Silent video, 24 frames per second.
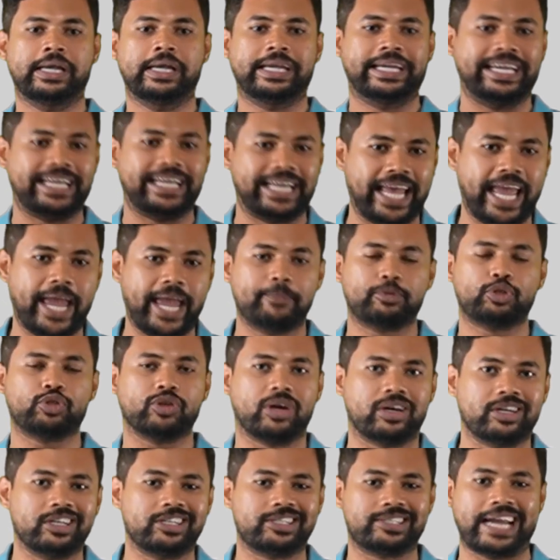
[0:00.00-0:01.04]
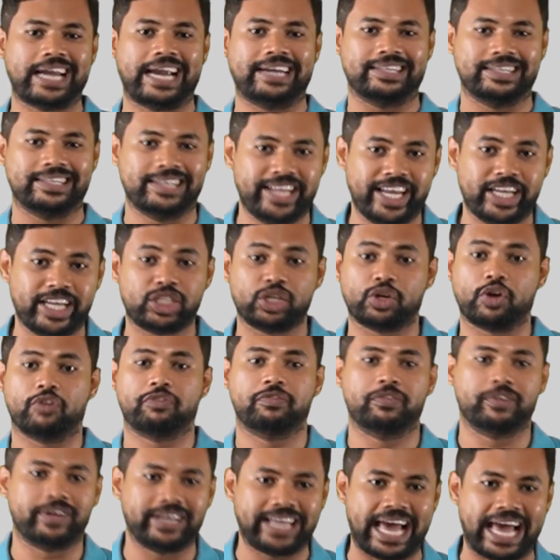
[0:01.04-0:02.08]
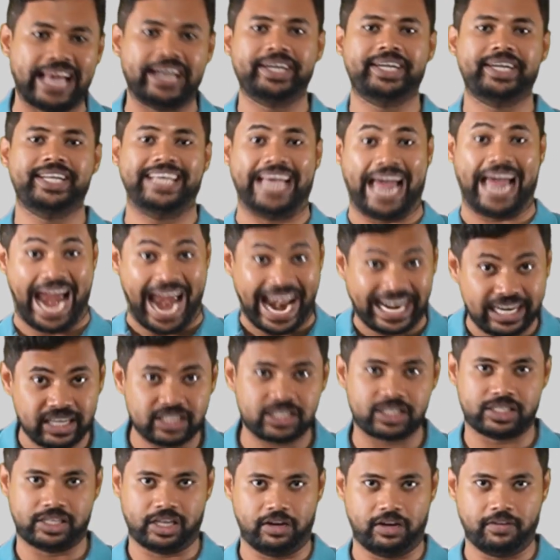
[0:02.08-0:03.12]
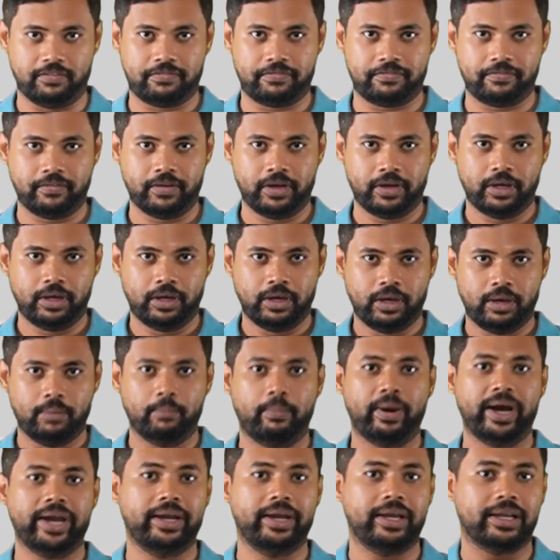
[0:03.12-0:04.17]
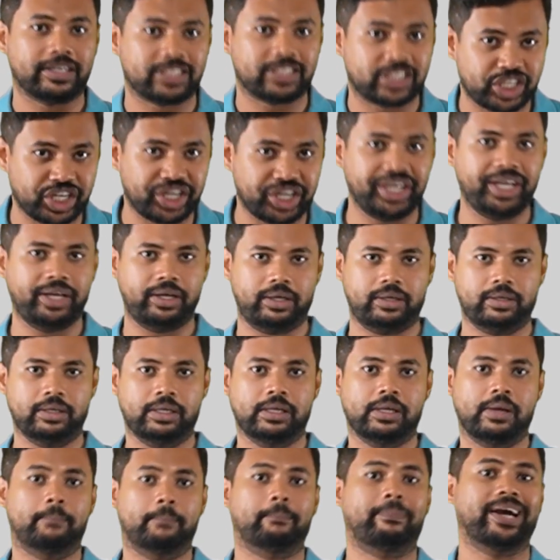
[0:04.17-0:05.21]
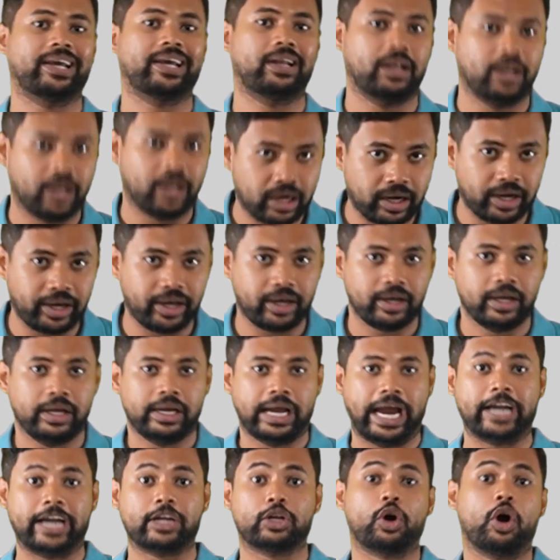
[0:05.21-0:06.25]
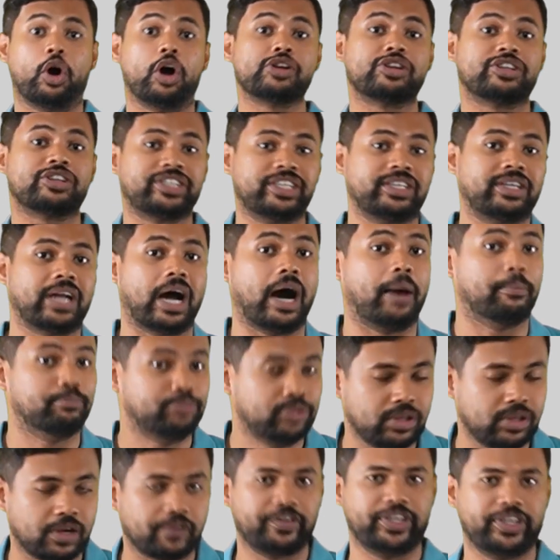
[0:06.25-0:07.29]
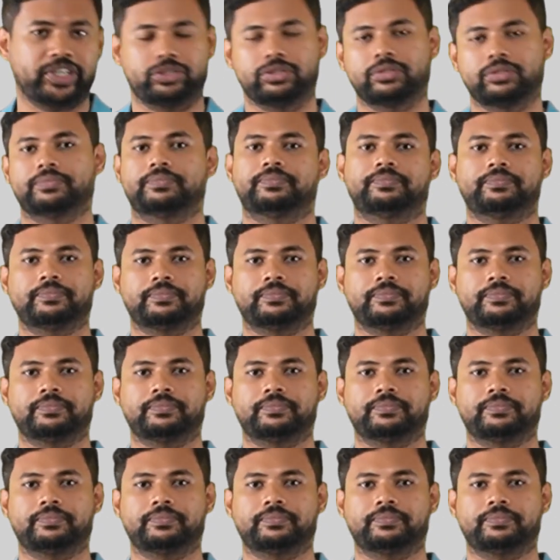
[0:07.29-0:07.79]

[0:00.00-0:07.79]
It aims to understand the nature of reality and self by studying, by learning and constant observation.